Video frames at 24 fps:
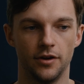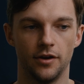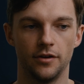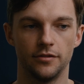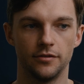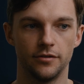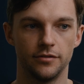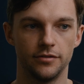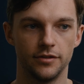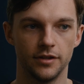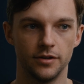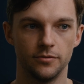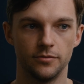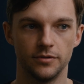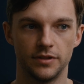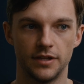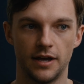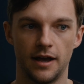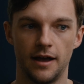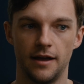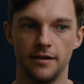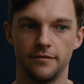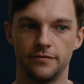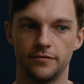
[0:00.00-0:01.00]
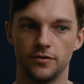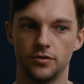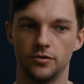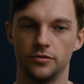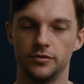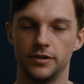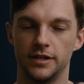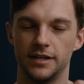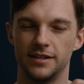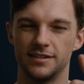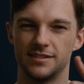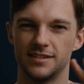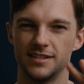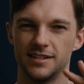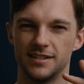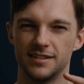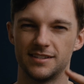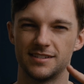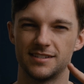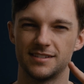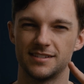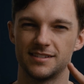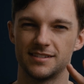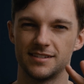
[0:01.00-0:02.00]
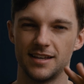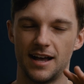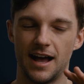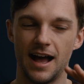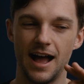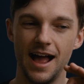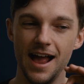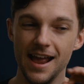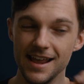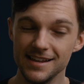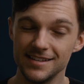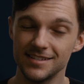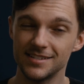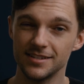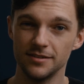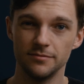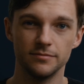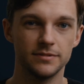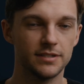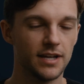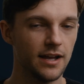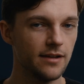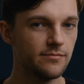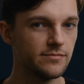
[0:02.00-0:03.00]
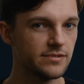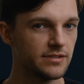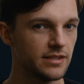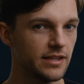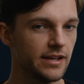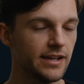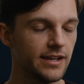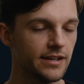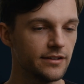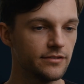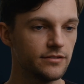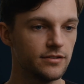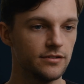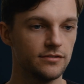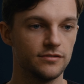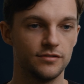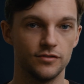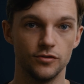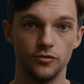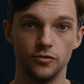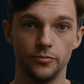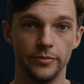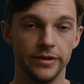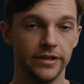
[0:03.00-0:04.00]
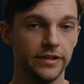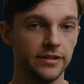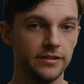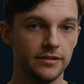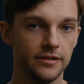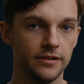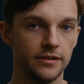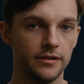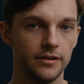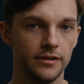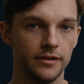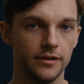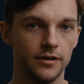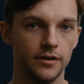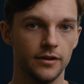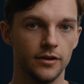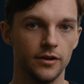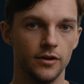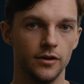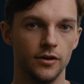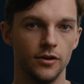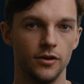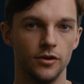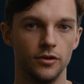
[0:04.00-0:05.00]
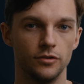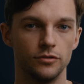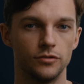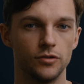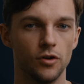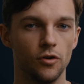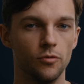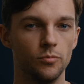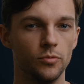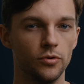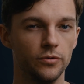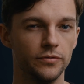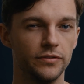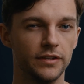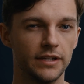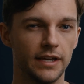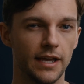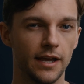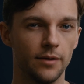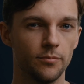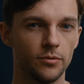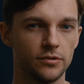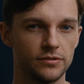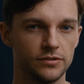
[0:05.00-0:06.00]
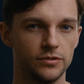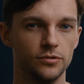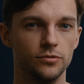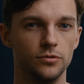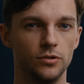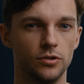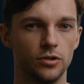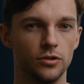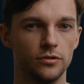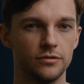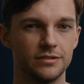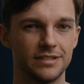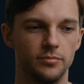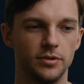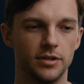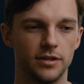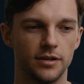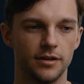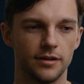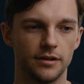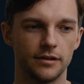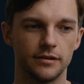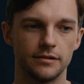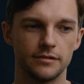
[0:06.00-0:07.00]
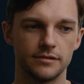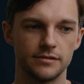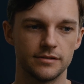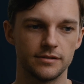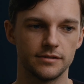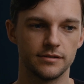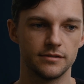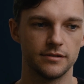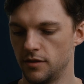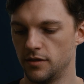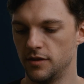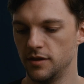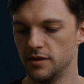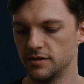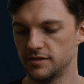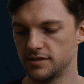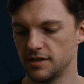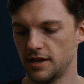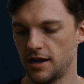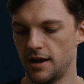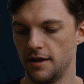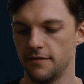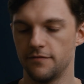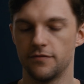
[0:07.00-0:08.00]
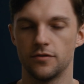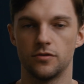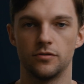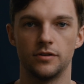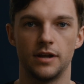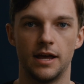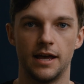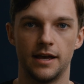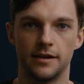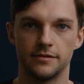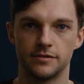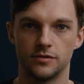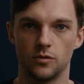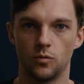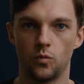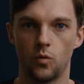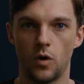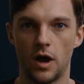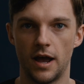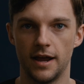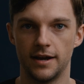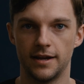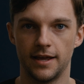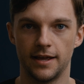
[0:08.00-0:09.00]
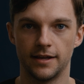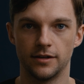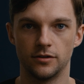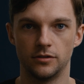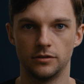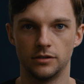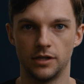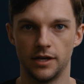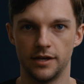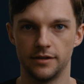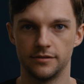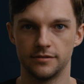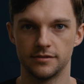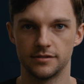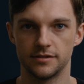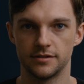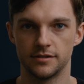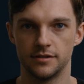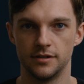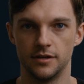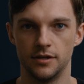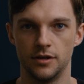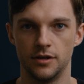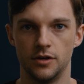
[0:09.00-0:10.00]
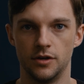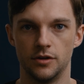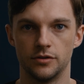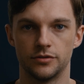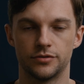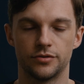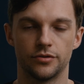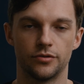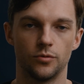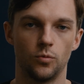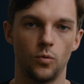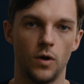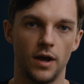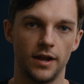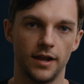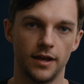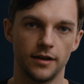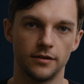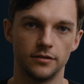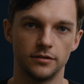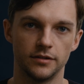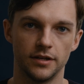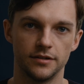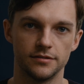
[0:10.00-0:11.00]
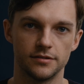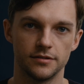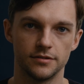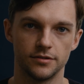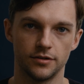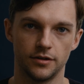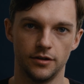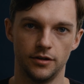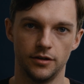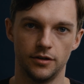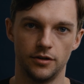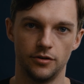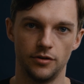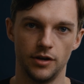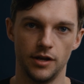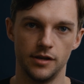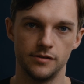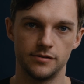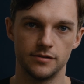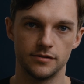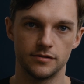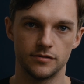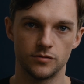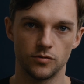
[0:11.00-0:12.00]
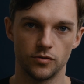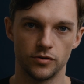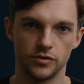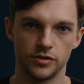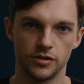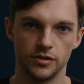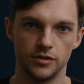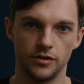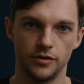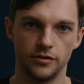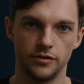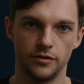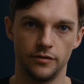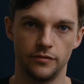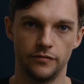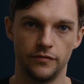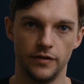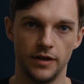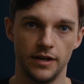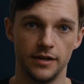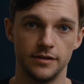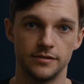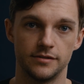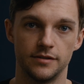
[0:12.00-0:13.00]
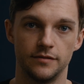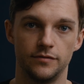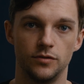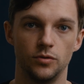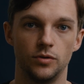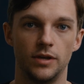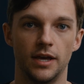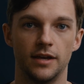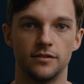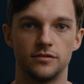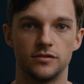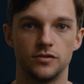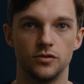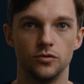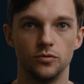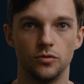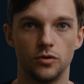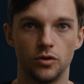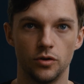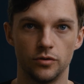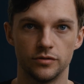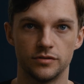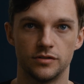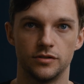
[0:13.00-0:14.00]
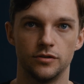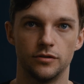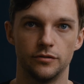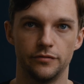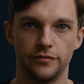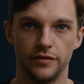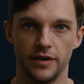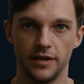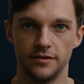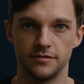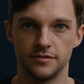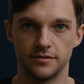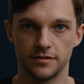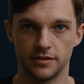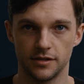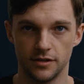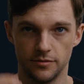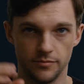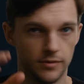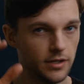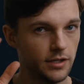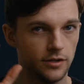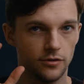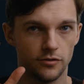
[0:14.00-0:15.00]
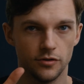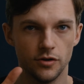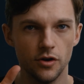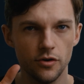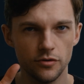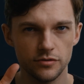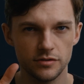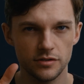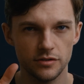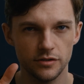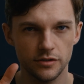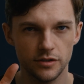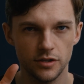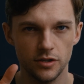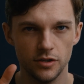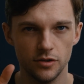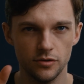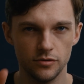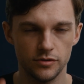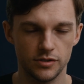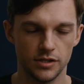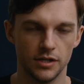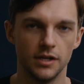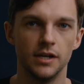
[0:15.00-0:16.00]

the other thing with the iPhone is that I sometimes like to zoom in. Don't move the camera too close because this iPhone has a wide angle lens. So the wide angle lenses are going to create distortion on your face. If you get too close to your face, it's going to make your nose look huge.